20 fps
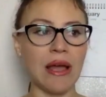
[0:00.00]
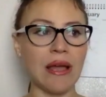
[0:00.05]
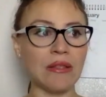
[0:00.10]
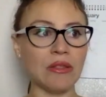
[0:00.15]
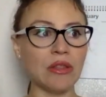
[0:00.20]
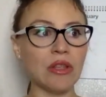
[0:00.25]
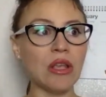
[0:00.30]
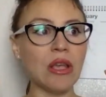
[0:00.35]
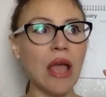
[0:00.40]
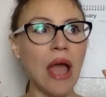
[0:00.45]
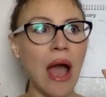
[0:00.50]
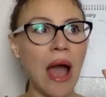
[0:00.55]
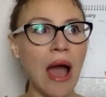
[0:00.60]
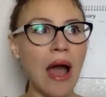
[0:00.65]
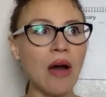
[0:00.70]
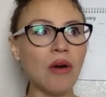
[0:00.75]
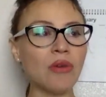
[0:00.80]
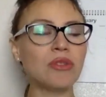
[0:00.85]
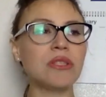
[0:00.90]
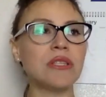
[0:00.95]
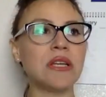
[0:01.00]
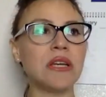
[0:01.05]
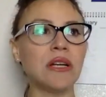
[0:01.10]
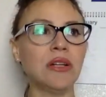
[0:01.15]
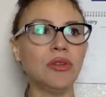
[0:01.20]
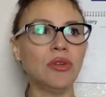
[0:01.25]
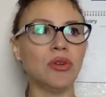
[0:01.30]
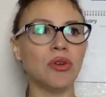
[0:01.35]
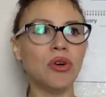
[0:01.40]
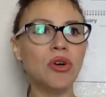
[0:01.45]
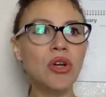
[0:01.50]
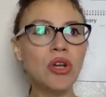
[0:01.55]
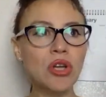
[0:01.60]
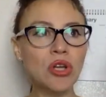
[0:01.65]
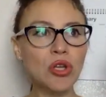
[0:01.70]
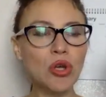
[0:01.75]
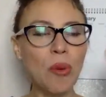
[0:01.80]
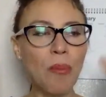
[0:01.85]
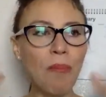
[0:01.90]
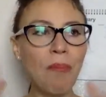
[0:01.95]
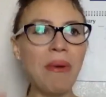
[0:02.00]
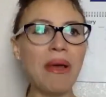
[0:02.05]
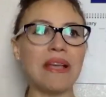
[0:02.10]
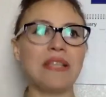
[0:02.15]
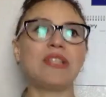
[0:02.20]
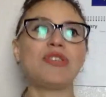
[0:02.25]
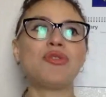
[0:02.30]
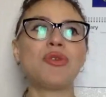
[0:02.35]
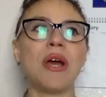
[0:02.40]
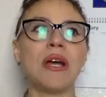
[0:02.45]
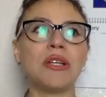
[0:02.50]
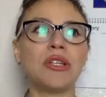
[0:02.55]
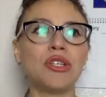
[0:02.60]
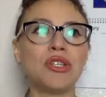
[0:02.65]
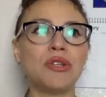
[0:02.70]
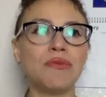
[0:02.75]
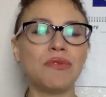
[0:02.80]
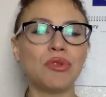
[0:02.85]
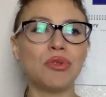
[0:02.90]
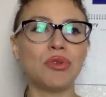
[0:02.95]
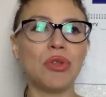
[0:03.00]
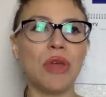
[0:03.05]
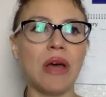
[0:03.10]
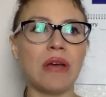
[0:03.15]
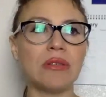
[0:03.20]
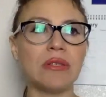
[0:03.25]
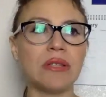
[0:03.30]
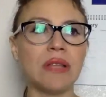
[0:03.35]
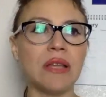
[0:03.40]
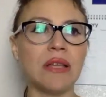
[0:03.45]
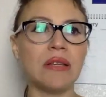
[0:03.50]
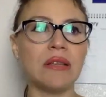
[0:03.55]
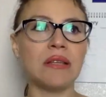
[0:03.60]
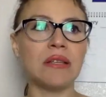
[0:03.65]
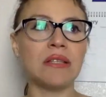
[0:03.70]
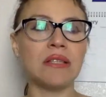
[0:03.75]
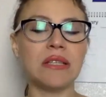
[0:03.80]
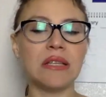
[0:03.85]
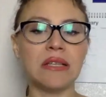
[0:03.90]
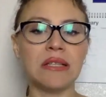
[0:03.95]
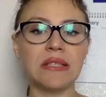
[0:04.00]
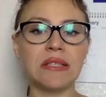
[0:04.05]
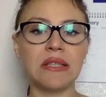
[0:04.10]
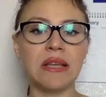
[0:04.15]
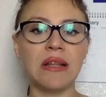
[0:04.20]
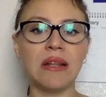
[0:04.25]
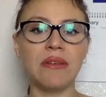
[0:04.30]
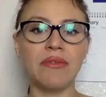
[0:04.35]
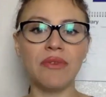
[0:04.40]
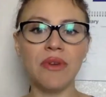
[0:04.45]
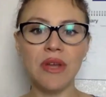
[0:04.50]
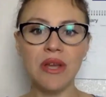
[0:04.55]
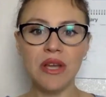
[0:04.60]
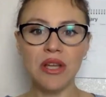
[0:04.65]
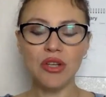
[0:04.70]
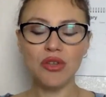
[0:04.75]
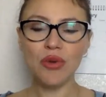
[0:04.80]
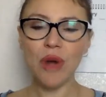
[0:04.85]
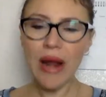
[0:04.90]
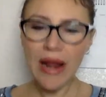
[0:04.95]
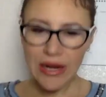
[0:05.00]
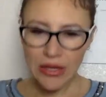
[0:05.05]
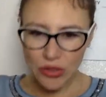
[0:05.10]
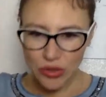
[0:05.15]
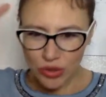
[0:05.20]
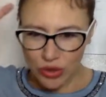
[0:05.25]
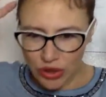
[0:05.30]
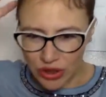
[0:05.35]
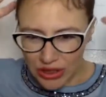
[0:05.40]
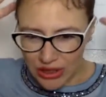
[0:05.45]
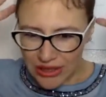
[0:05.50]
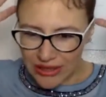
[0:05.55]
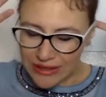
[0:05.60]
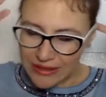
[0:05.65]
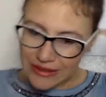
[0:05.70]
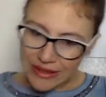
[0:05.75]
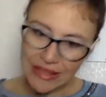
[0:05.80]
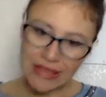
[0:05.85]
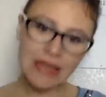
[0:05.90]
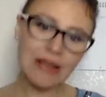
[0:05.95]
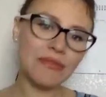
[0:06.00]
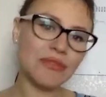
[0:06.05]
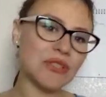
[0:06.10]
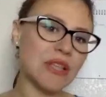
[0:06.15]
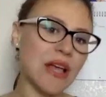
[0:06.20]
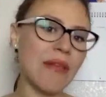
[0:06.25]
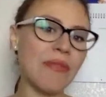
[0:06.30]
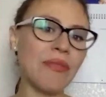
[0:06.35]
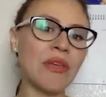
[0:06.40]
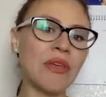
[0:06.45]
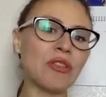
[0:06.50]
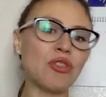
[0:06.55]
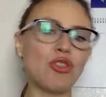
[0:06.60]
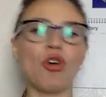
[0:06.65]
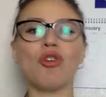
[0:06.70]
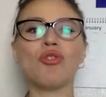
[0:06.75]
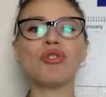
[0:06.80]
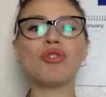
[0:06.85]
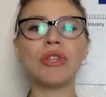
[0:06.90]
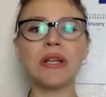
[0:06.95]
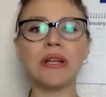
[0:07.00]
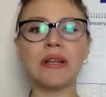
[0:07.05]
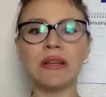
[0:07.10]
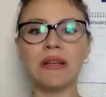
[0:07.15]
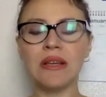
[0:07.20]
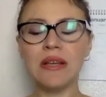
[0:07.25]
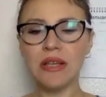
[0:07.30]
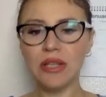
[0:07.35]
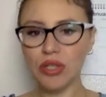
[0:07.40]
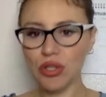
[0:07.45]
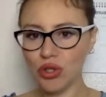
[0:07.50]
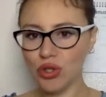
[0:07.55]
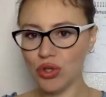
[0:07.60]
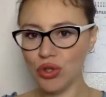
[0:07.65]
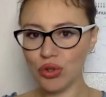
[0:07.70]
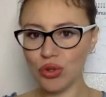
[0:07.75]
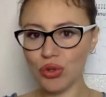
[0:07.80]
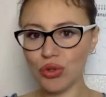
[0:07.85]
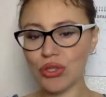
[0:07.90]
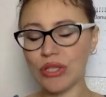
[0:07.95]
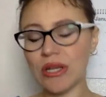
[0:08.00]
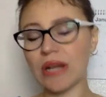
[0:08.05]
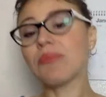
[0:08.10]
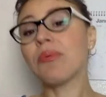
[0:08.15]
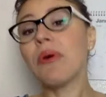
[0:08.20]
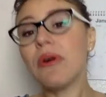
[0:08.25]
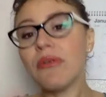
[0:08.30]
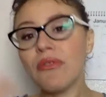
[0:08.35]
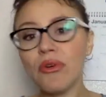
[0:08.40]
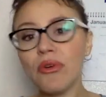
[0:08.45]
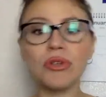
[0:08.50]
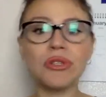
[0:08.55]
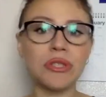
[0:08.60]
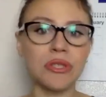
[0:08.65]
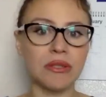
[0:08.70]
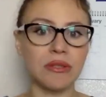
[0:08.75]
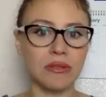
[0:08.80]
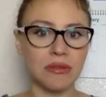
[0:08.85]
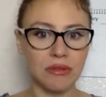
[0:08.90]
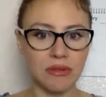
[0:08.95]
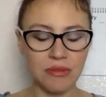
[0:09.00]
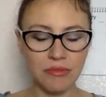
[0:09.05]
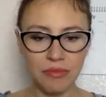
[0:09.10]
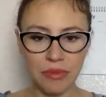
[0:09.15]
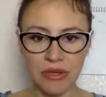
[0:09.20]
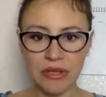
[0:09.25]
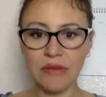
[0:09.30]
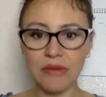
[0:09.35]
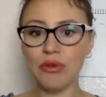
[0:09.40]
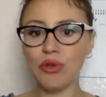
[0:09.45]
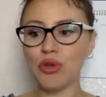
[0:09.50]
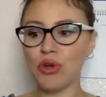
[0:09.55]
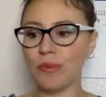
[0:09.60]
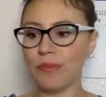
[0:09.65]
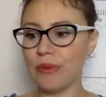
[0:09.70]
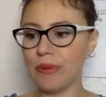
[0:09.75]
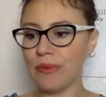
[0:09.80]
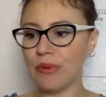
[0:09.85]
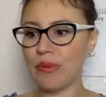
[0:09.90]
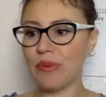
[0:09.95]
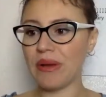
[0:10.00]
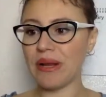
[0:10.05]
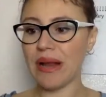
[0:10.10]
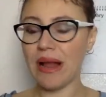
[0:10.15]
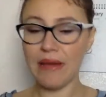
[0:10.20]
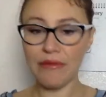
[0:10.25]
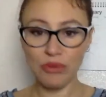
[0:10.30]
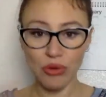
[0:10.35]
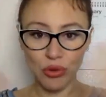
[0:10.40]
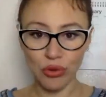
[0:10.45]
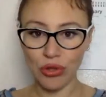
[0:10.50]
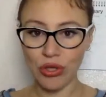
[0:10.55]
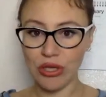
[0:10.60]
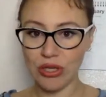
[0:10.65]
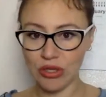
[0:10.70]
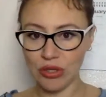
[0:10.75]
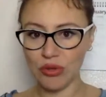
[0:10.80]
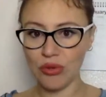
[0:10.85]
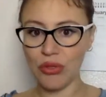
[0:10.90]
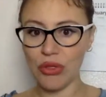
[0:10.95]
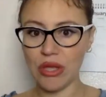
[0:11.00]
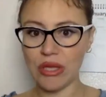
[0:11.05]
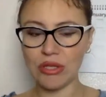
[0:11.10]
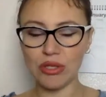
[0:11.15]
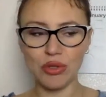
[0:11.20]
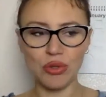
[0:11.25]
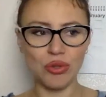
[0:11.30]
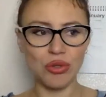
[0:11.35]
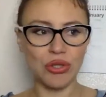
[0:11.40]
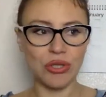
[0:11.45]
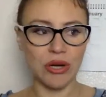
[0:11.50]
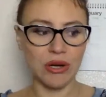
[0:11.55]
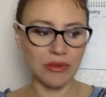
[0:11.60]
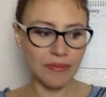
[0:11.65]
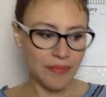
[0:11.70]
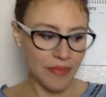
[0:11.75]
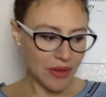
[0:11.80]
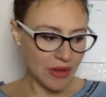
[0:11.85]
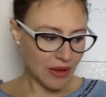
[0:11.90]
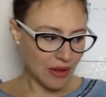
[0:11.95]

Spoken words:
And I'll tell you, your best strategy for 2018 is, instead of trying to think of something totally new to start, well, of course, individual people might have totally new things to start.